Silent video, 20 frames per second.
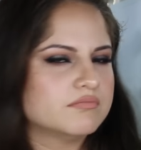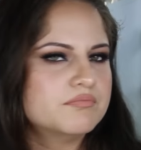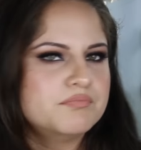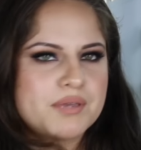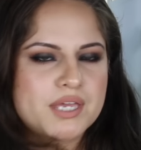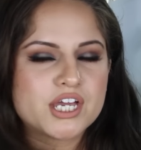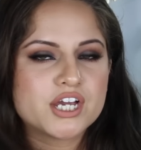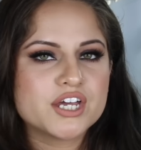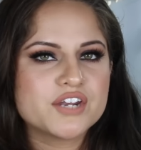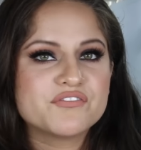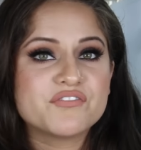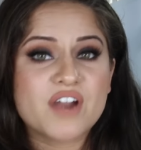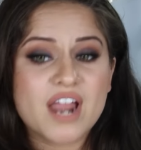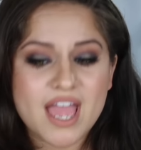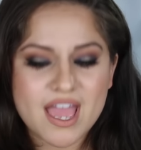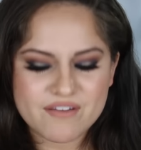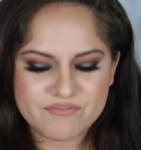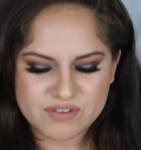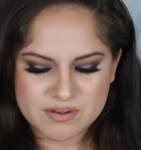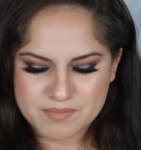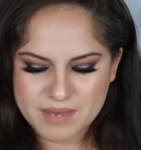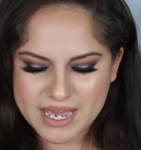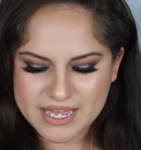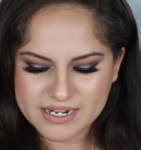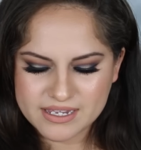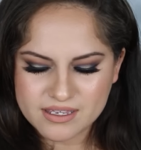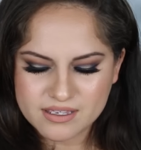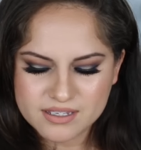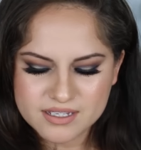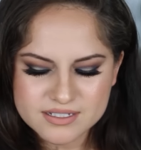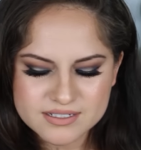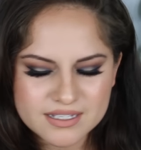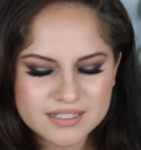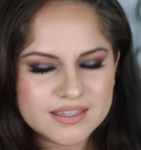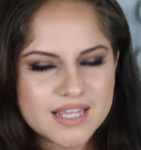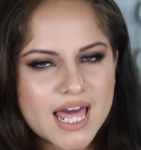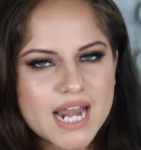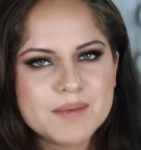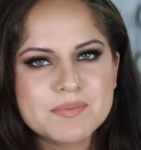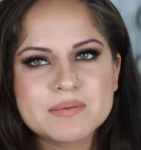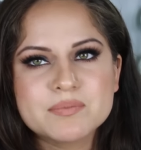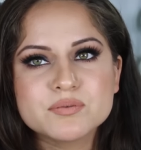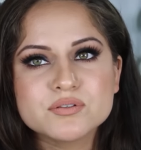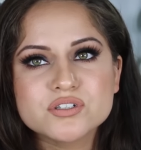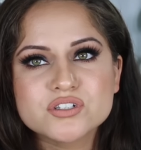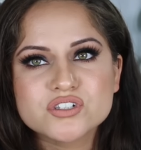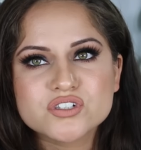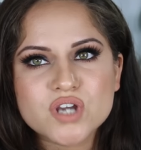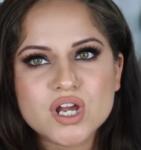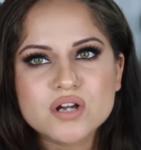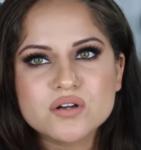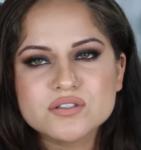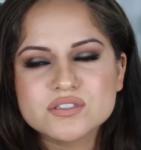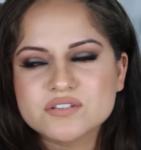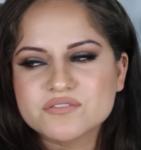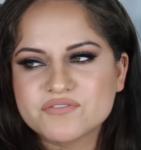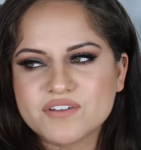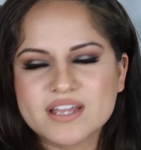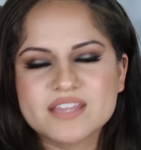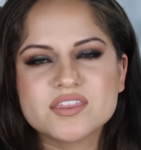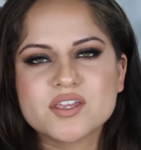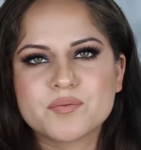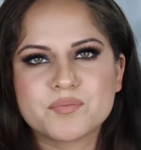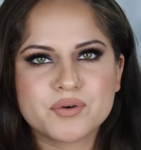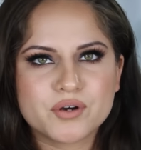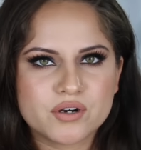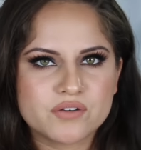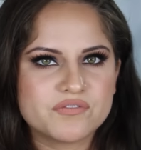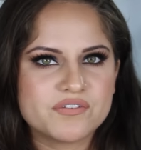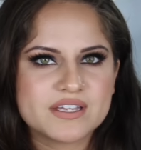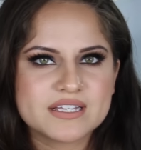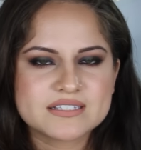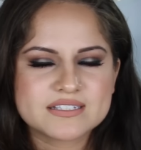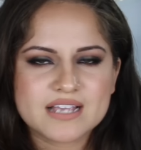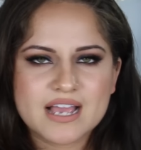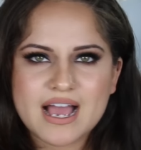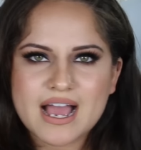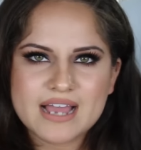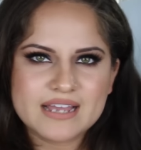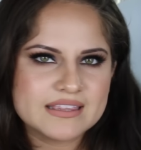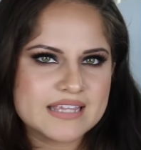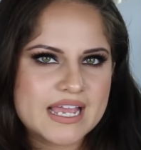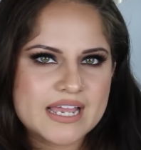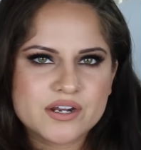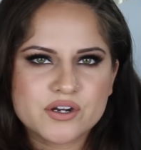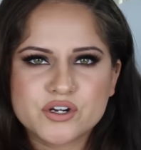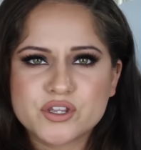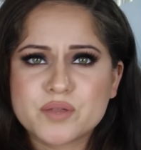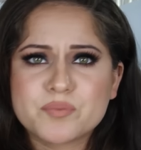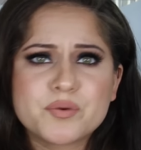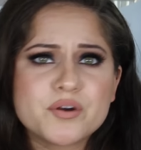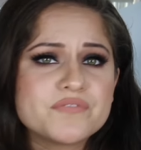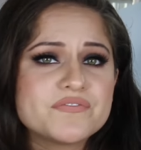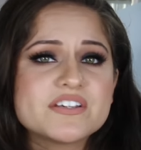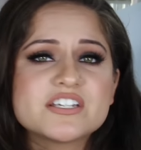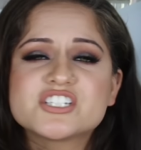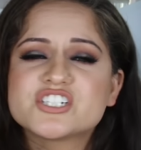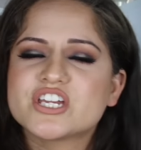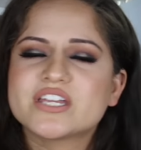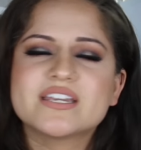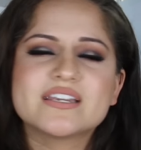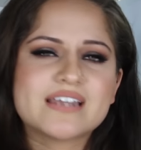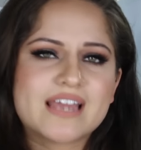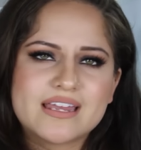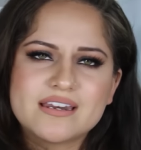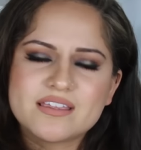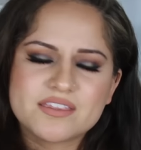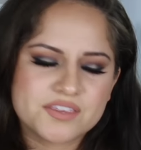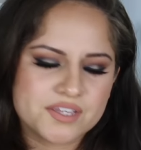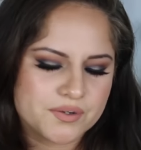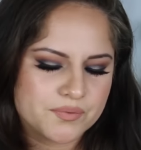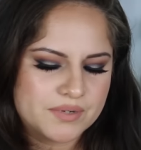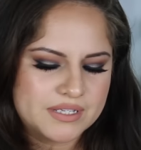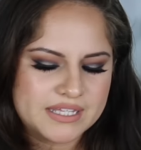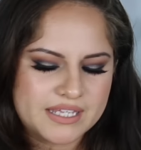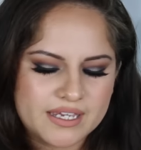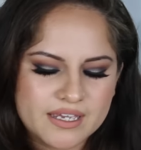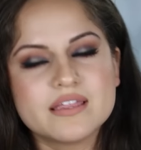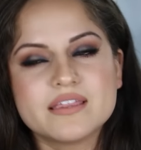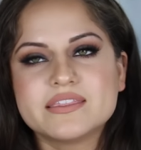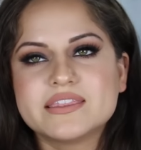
be good for everybody, because a lot of people struggle to find their perfect highlight or their perfect shade in anything really.